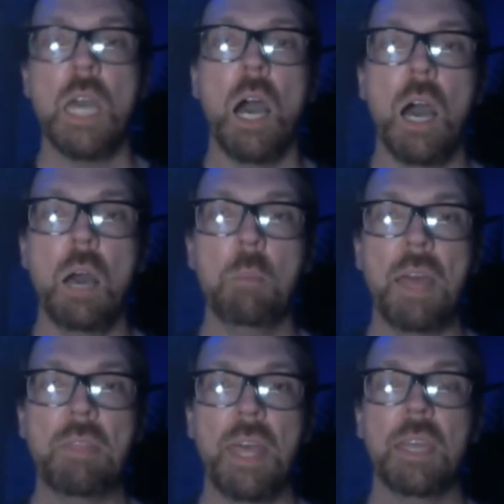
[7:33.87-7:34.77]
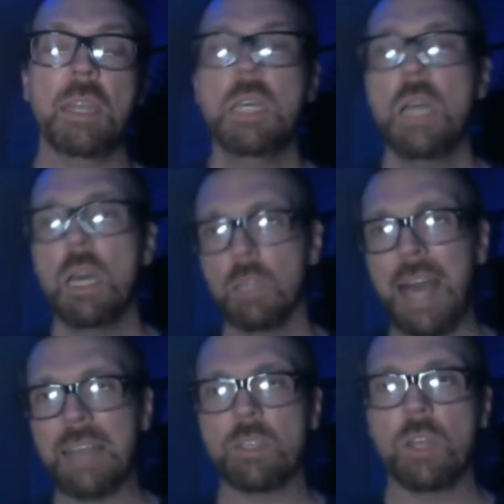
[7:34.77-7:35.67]
And then
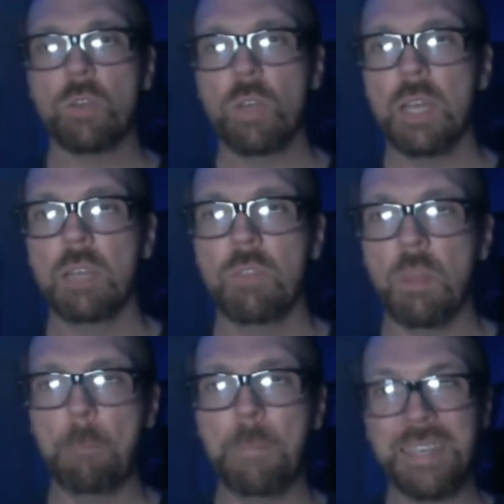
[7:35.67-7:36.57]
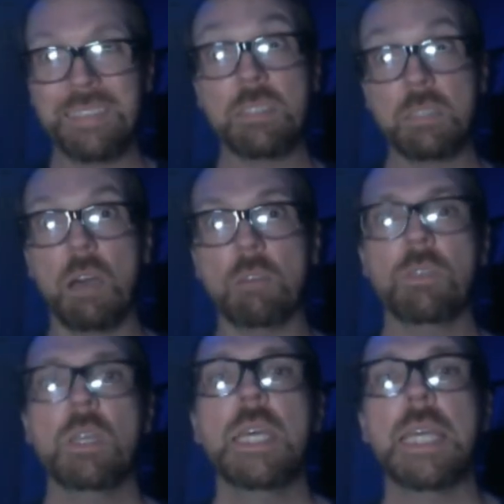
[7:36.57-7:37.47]
last, under kind of the big stuff,
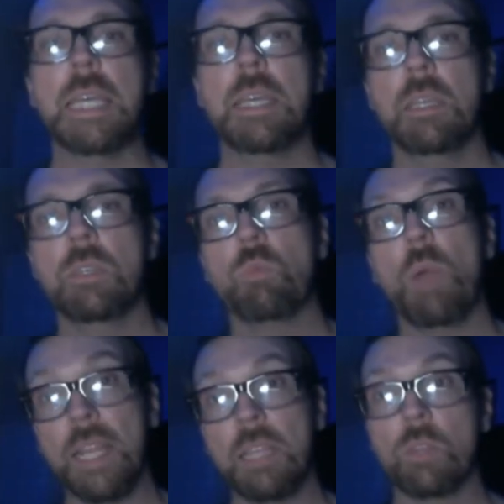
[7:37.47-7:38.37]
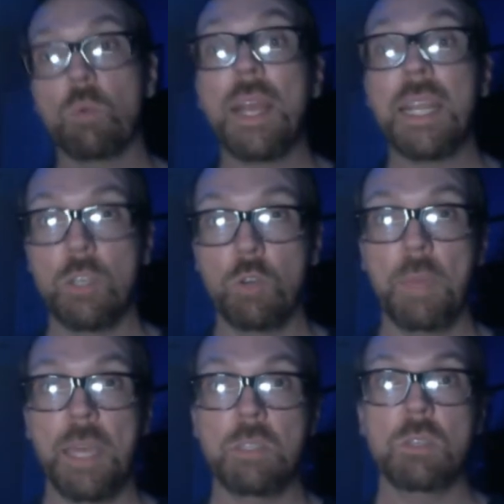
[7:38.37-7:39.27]
is writing
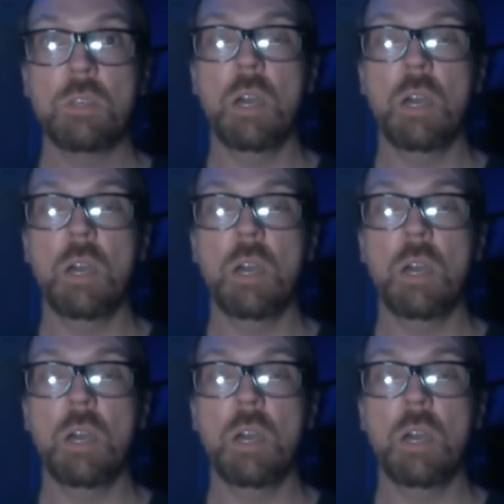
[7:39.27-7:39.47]
domains.